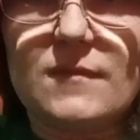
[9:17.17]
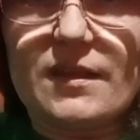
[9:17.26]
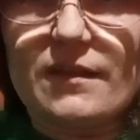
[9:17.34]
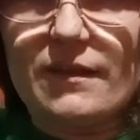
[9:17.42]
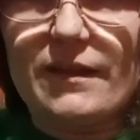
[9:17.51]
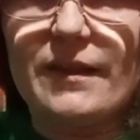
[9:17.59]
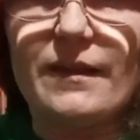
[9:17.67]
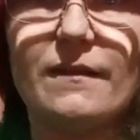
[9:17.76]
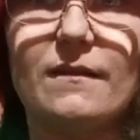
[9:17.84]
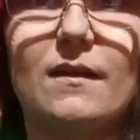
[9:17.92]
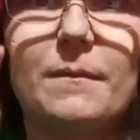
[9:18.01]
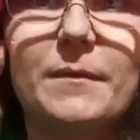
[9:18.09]
See,
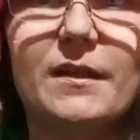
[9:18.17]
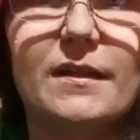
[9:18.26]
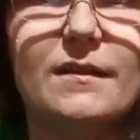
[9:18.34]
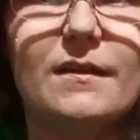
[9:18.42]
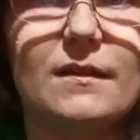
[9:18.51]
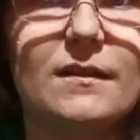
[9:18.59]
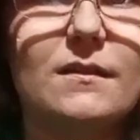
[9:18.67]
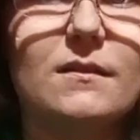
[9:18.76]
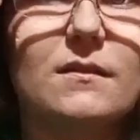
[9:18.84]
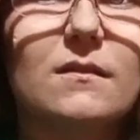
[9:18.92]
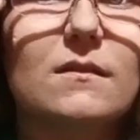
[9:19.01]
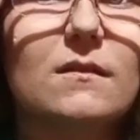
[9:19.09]
I mean it
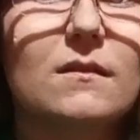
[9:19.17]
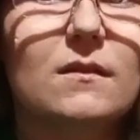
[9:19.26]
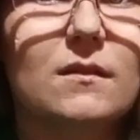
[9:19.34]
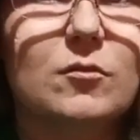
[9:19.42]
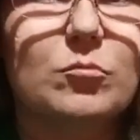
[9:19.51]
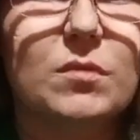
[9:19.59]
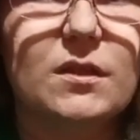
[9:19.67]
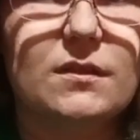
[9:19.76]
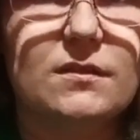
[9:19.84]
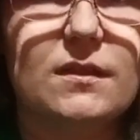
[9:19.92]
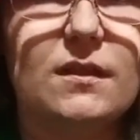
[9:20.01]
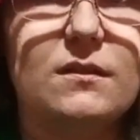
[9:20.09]
does, but
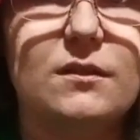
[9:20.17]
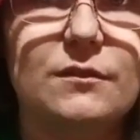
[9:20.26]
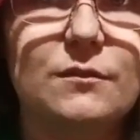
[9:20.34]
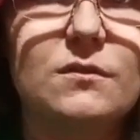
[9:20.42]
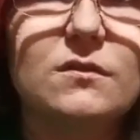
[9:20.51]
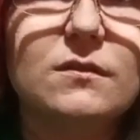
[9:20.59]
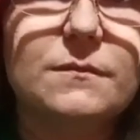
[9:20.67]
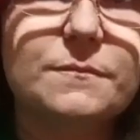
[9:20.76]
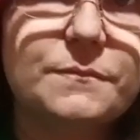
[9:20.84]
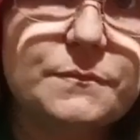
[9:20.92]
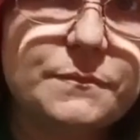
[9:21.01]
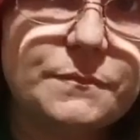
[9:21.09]
it's kind of loose.
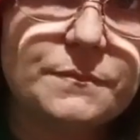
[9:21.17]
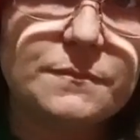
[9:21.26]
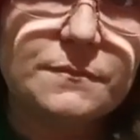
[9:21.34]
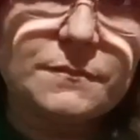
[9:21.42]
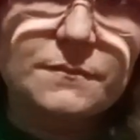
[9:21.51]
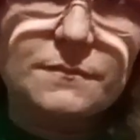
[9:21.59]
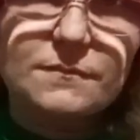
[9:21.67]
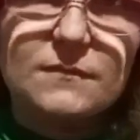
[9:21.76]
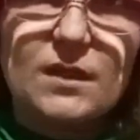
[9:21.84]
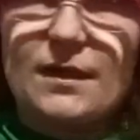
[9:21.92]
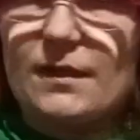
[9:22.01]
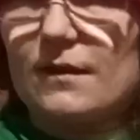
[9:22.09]

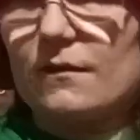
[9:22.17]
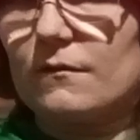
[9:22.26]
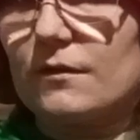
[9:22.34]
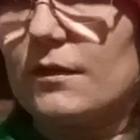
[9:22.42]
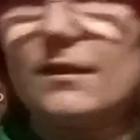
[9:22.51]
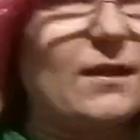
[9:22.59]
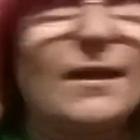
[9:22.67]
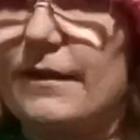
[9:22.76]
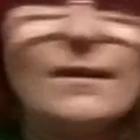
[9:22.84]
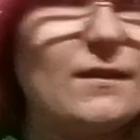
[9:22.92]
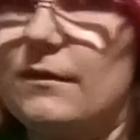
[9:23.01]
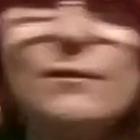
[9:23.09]
And I don't really like
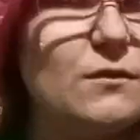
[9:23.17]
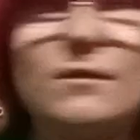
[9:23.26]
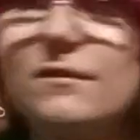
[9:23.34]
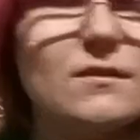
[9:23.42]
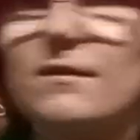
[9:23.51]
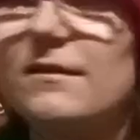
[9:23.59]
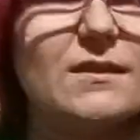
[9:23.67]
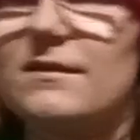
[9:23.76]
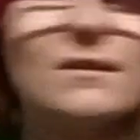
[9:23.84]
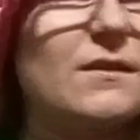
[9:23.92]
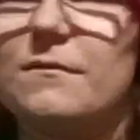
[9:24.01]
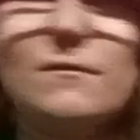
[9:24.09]
it loose because
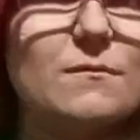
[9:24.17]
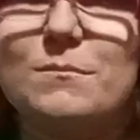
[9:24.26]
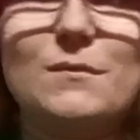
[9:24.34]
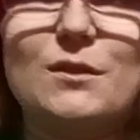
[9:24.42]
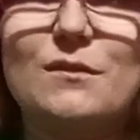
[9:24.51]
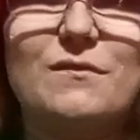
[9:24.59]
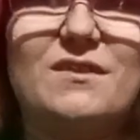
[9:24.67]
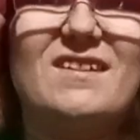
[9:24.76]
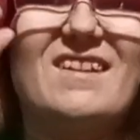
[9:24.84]
then it moves.